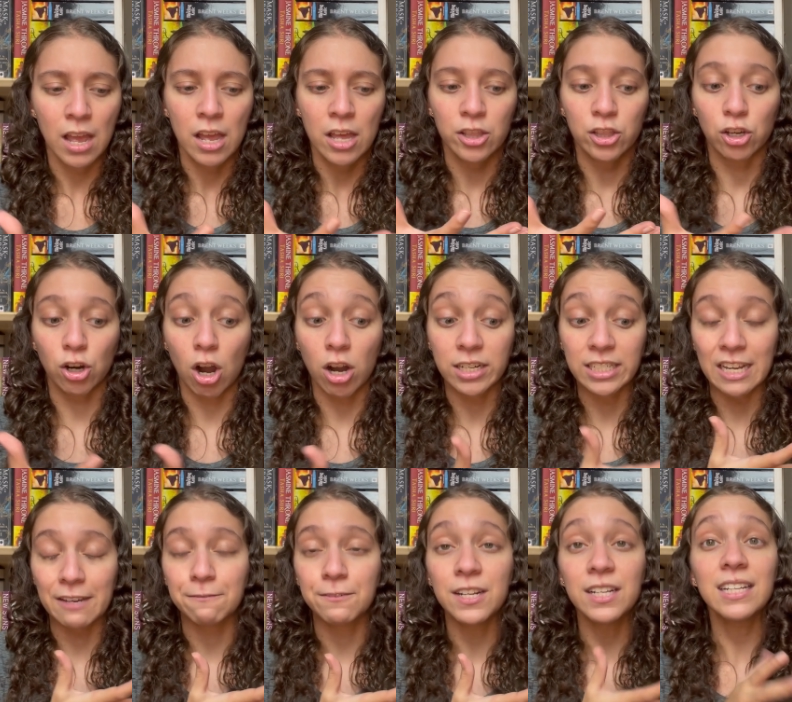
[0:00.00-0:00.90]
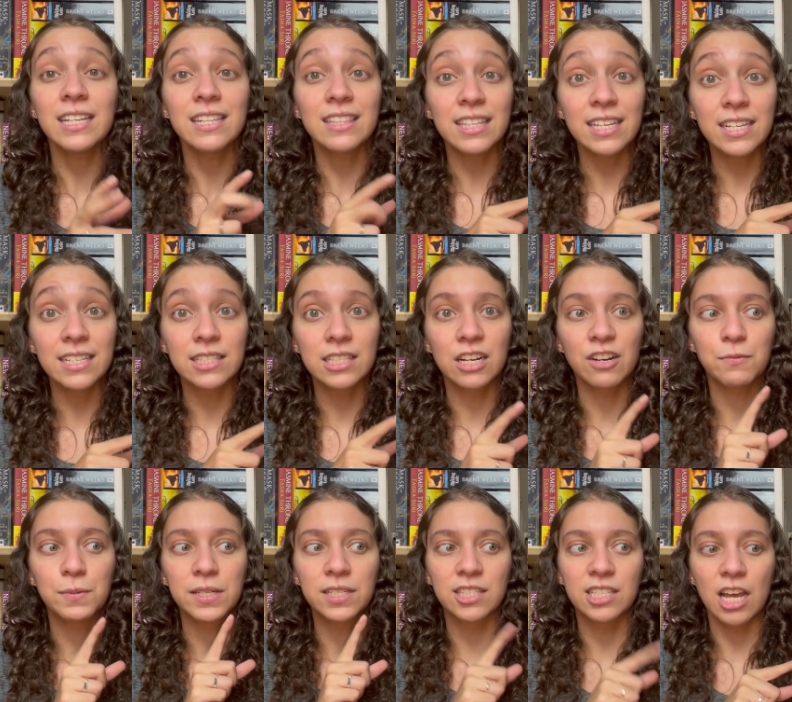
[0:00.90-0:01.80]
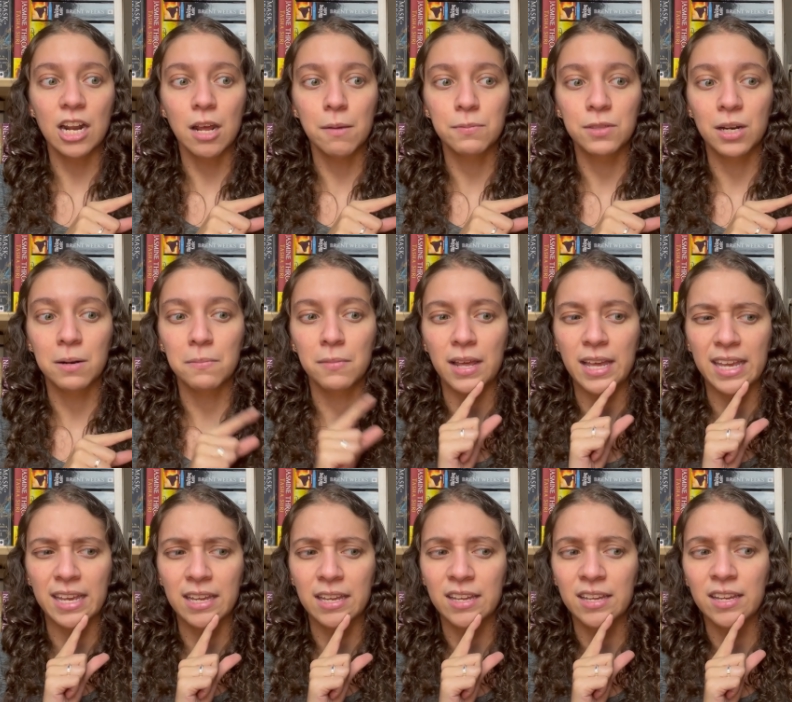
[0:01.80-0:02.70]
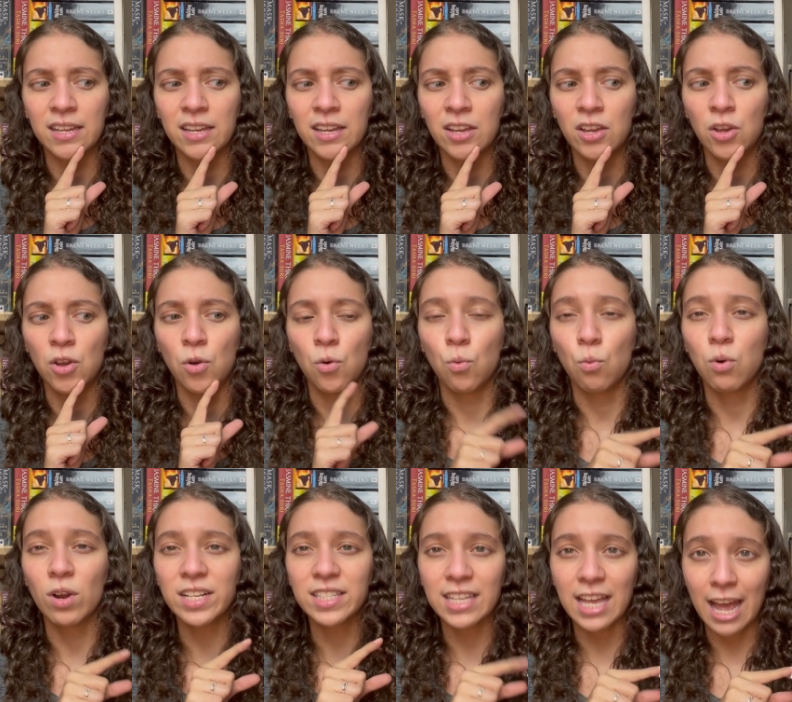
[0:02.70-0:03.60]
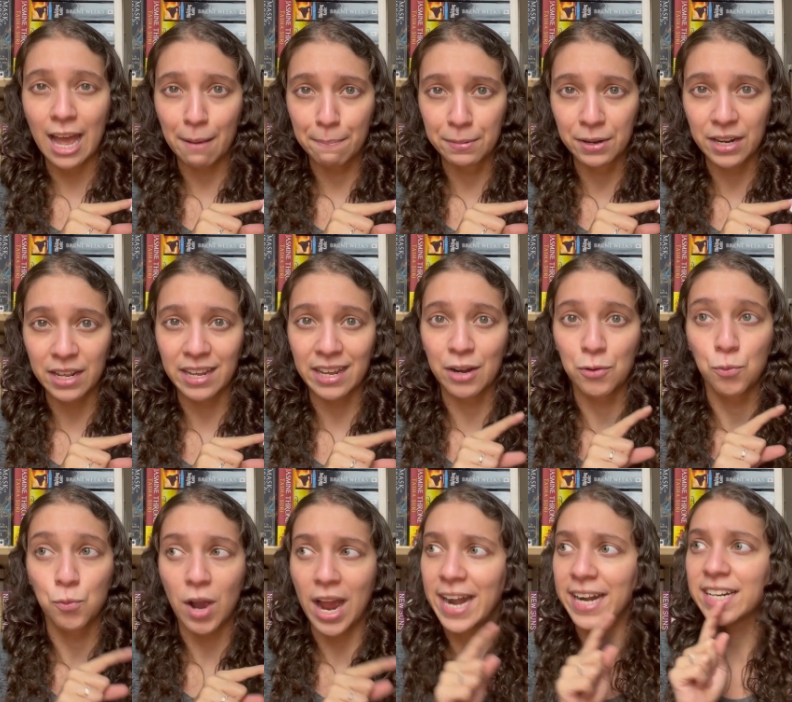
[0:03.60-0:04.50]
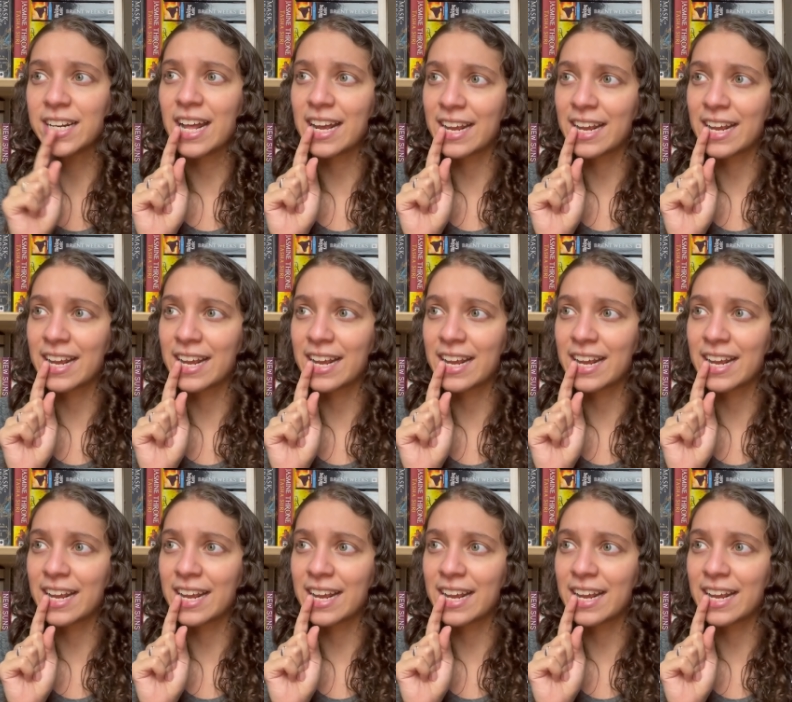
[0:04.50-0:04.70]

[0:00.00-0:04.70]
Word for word: There are definitely things that have been set up that I'm like, what is happening, and why did that